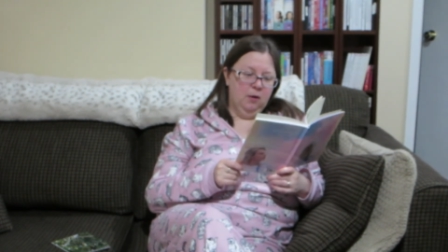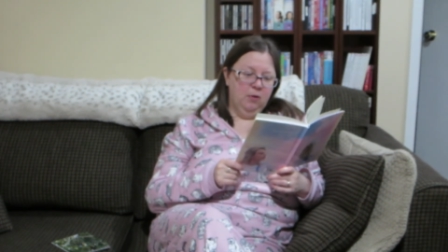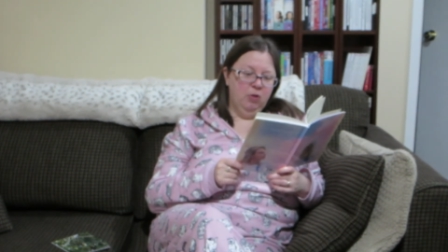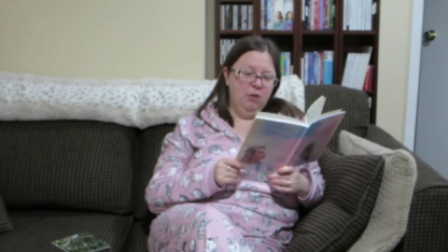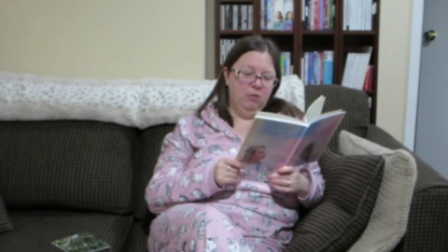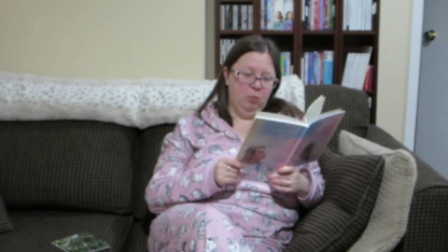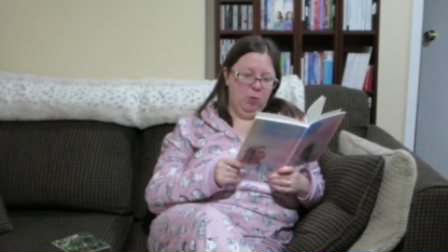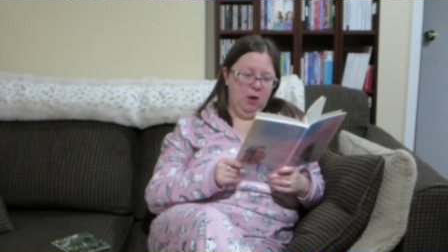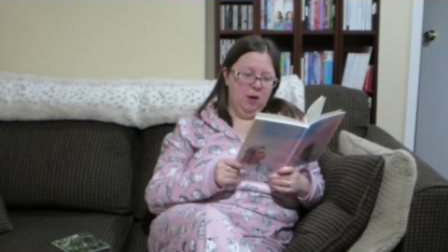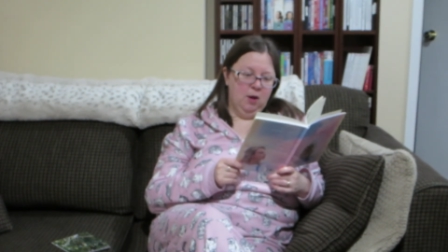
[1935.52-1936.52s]
This
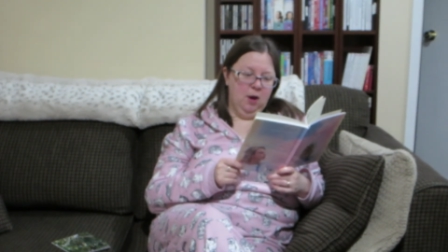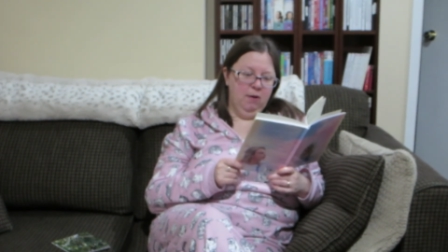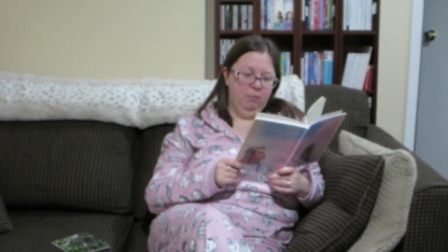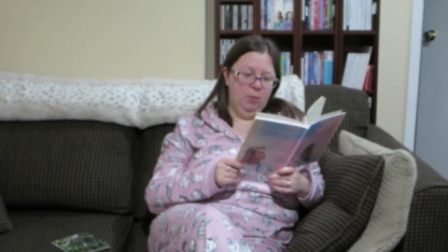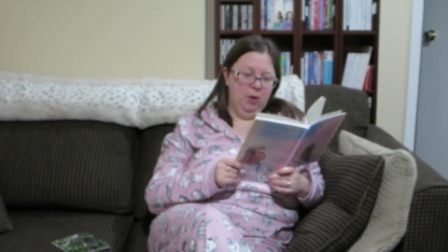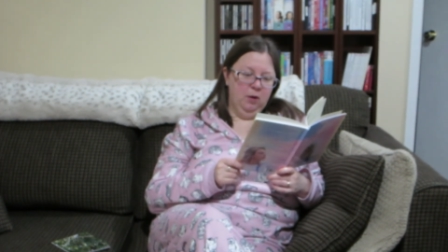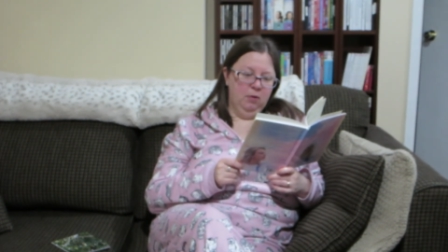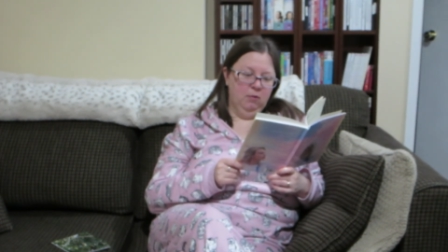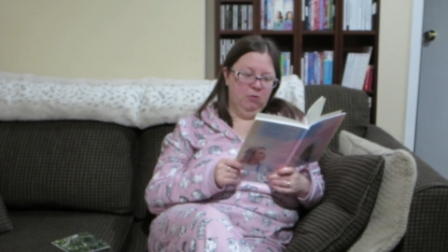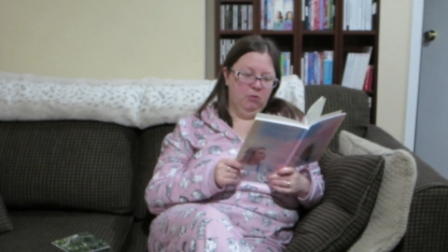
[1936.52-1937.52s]
week, I've been
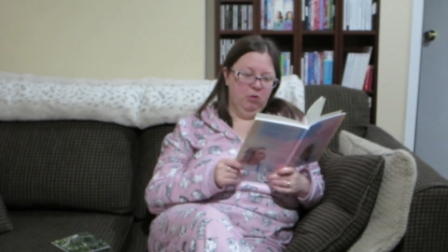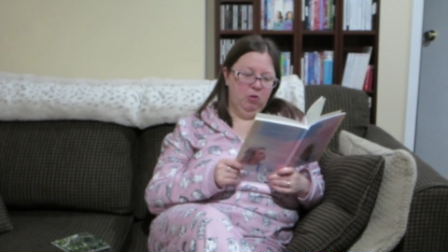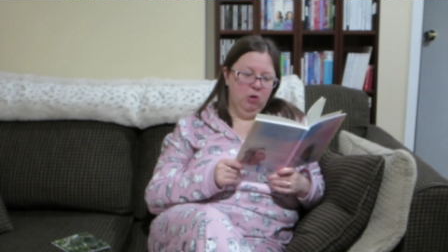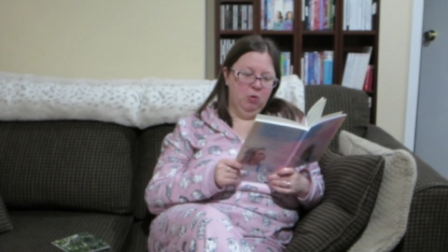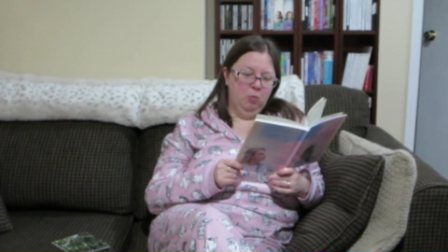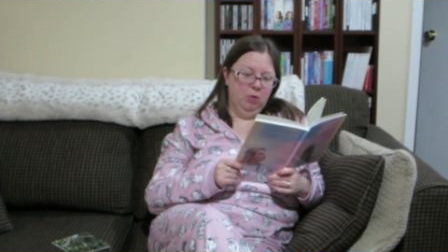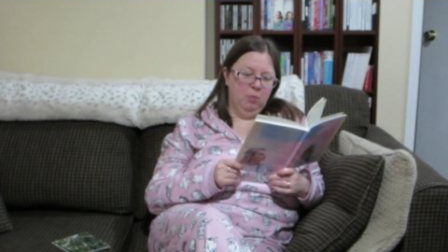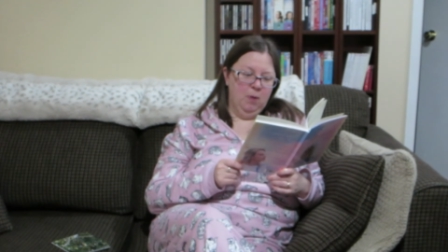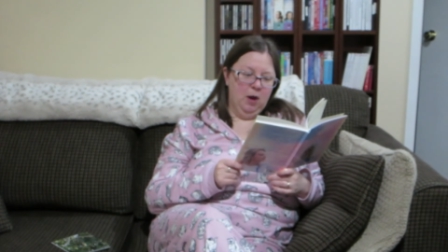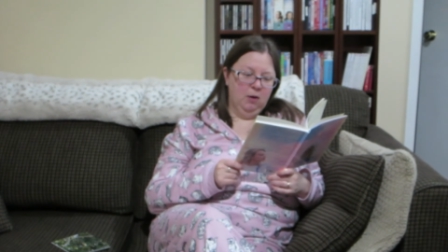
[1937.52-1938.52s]
in the studio with
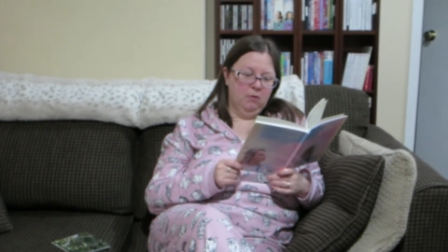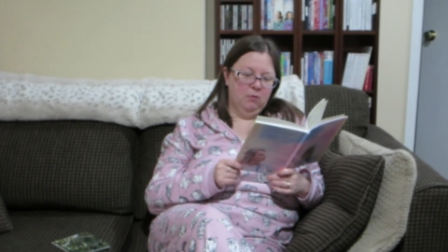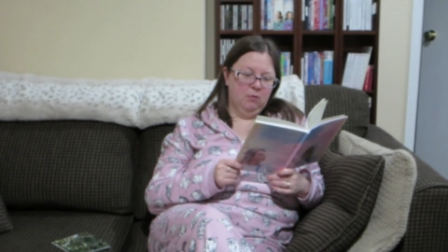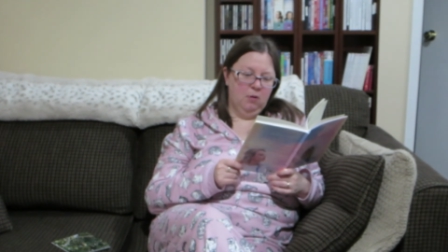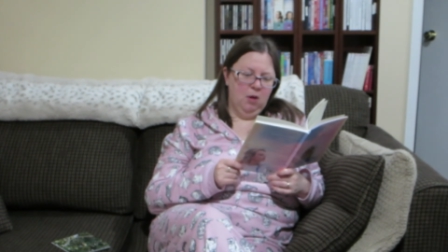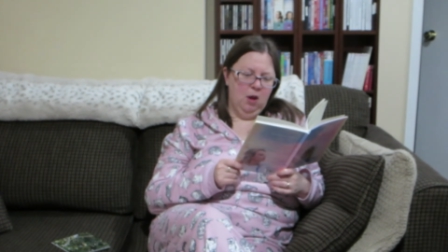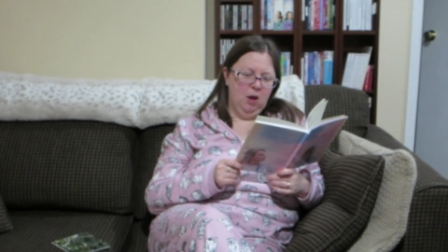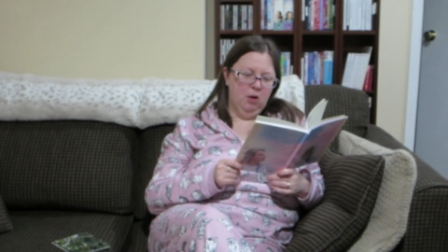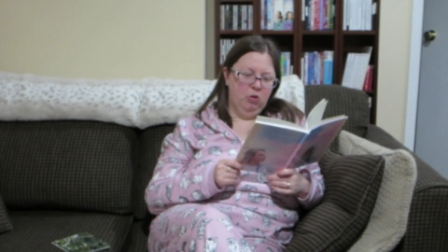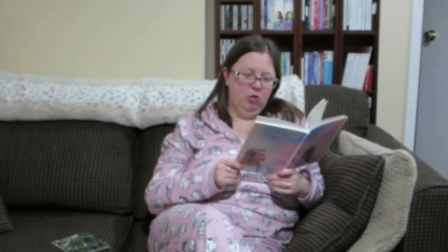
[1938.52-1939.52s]
Max
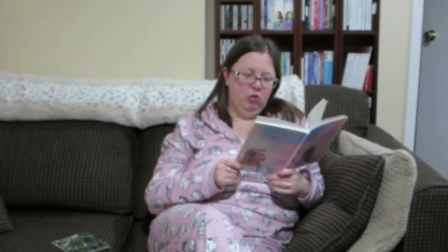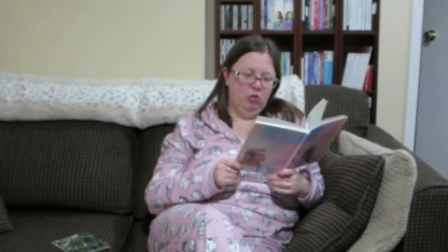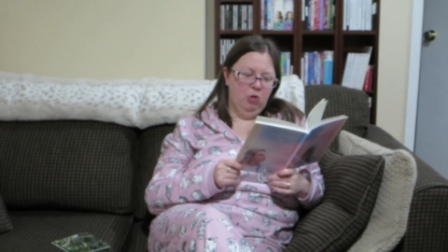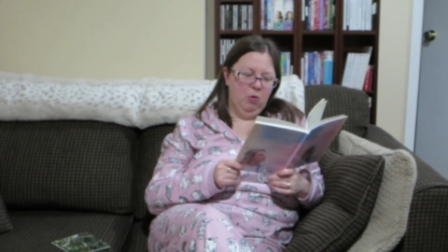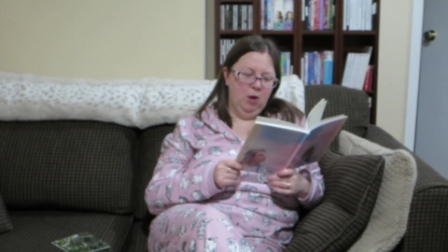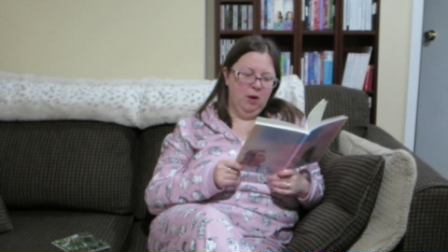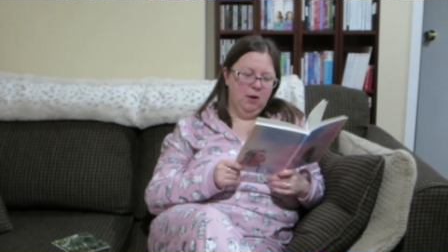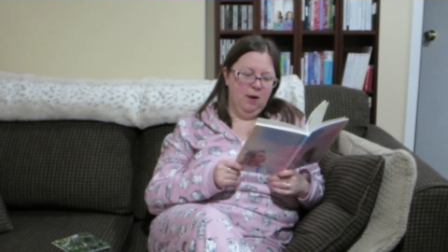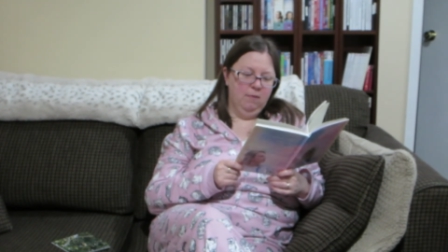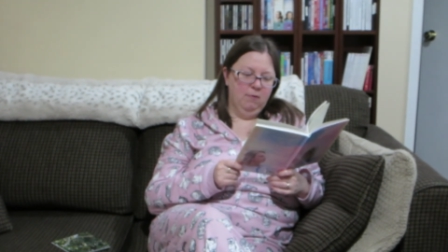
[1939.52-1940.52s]
and
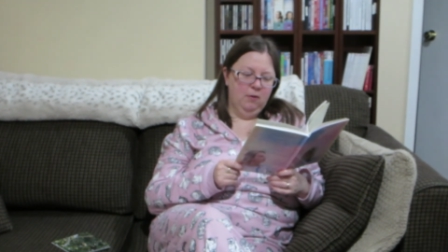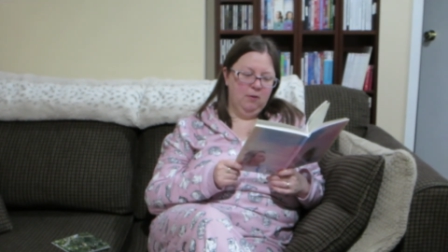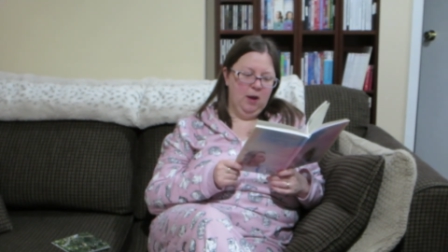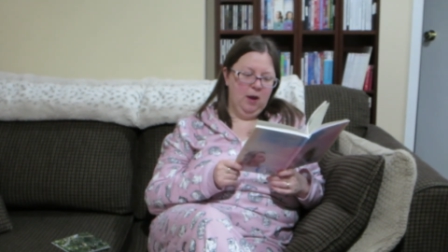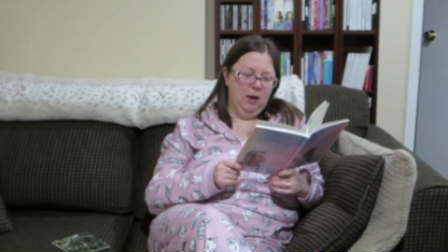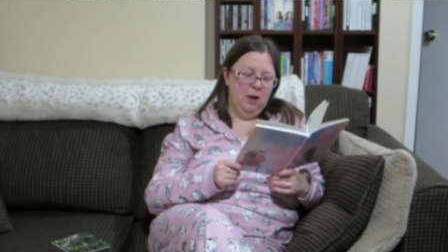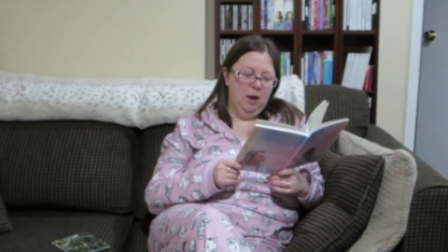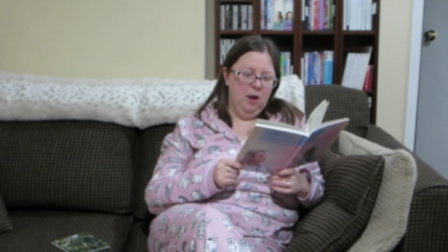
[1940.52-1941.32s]
Johan every day,